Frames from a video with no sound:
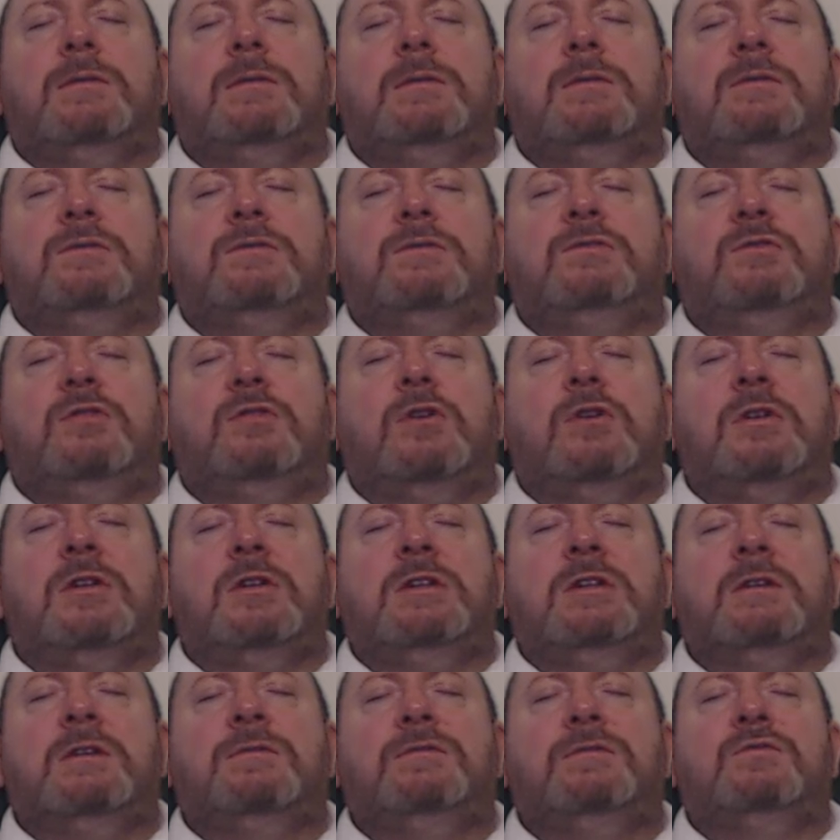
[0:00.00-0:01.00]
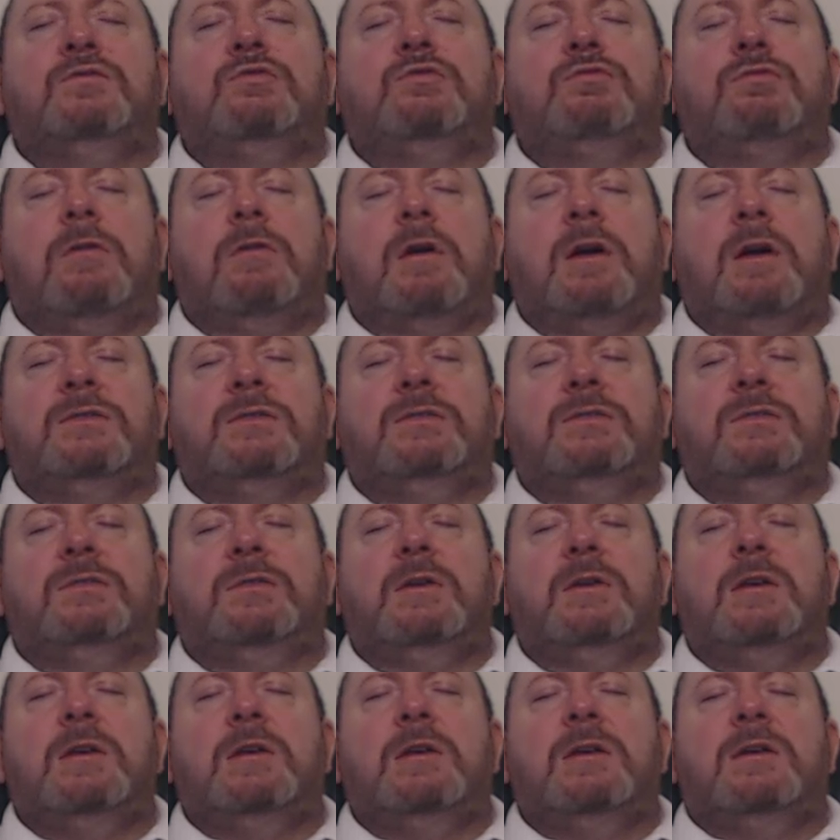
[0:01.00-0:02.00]
this journey of
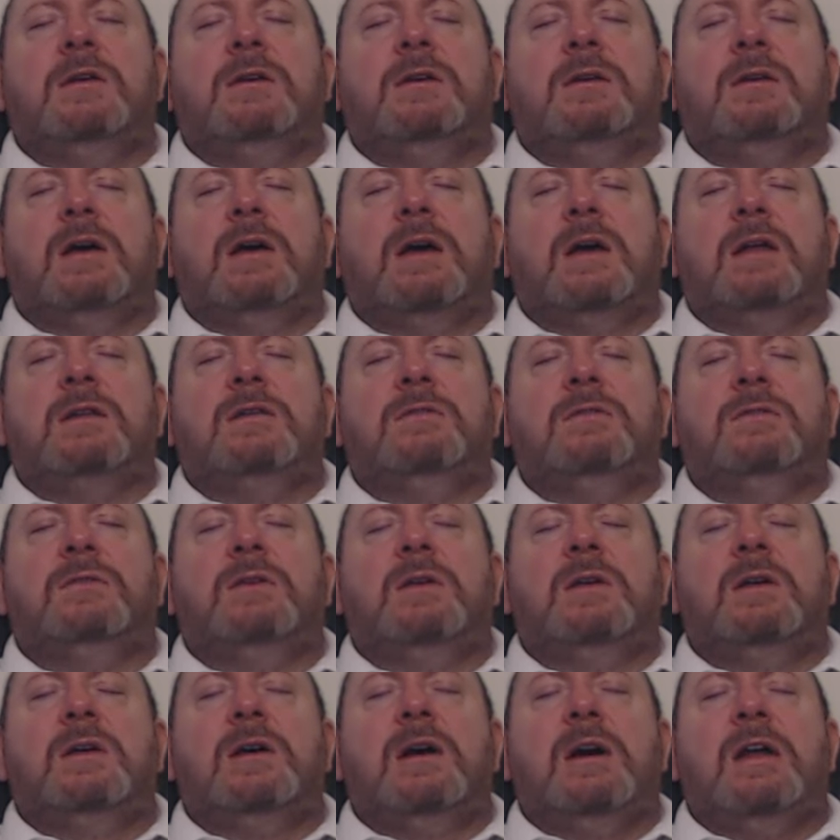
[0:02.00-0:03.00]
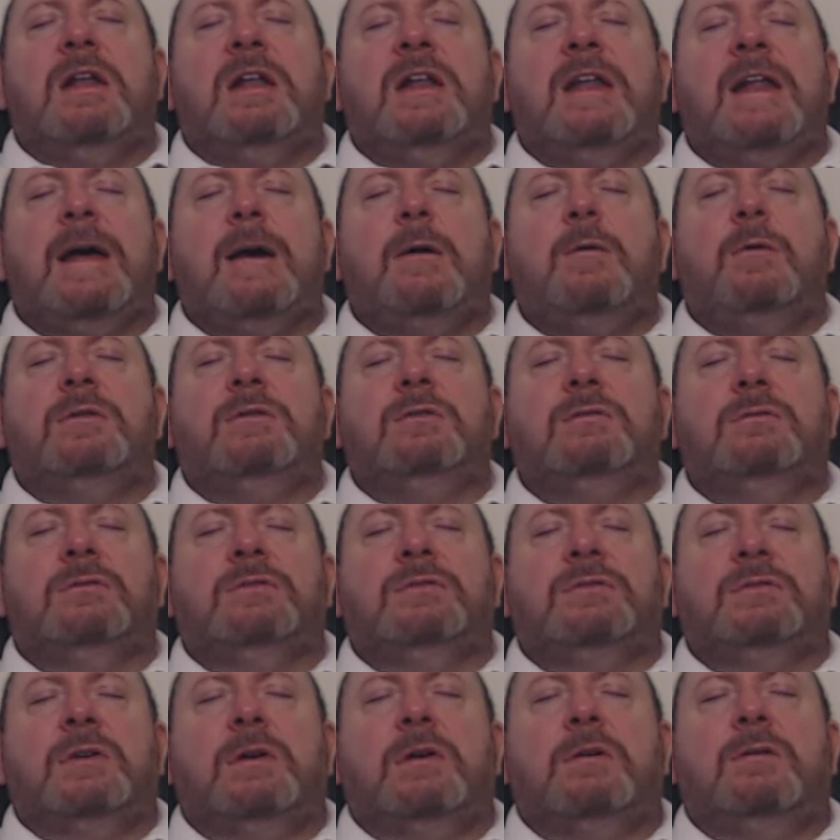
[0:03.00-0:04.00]
trust and allowing
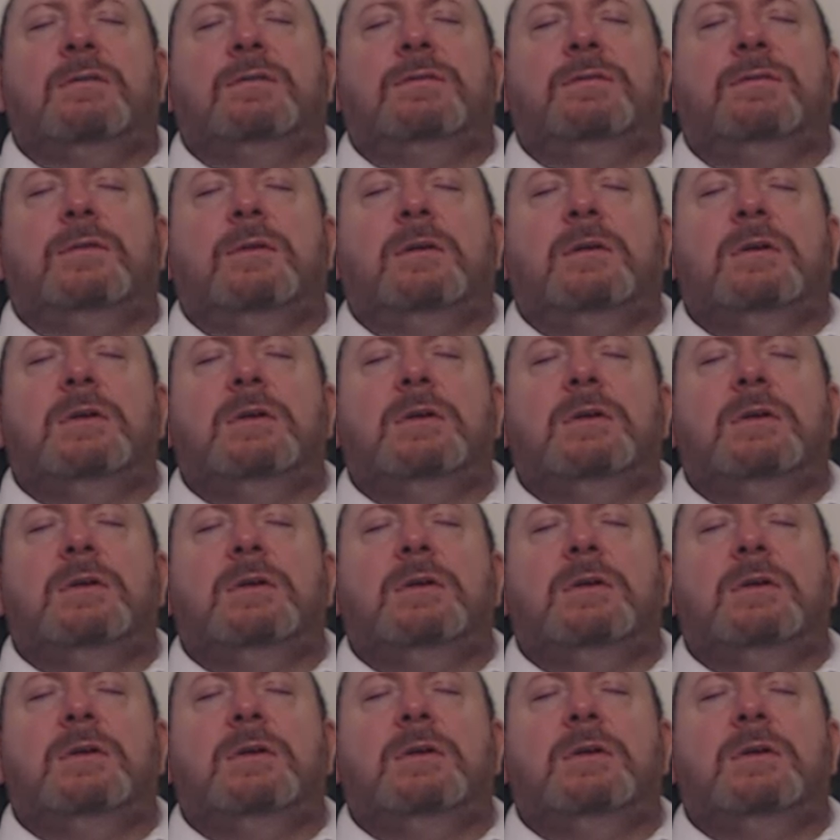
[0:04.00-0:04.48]
yourself